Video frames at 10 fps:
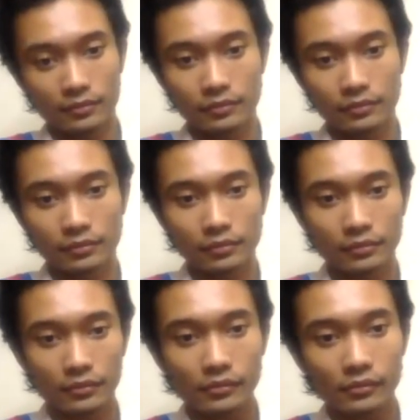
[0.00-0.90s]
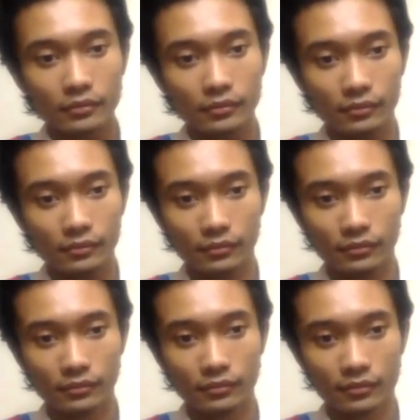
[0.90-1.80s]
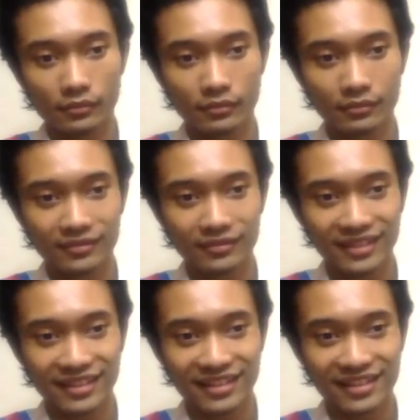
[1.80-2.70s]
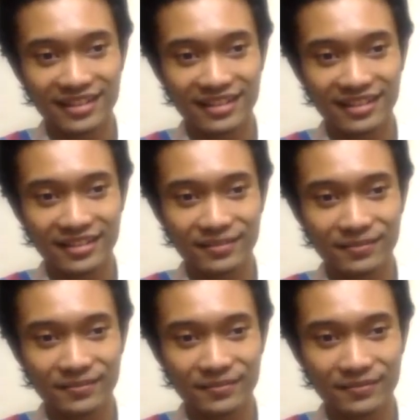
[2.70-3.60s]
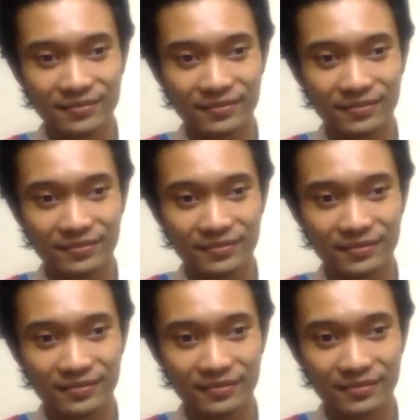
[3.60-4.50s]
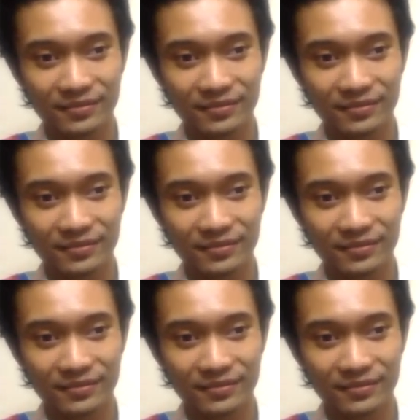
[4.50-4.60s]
This person isn't speaking.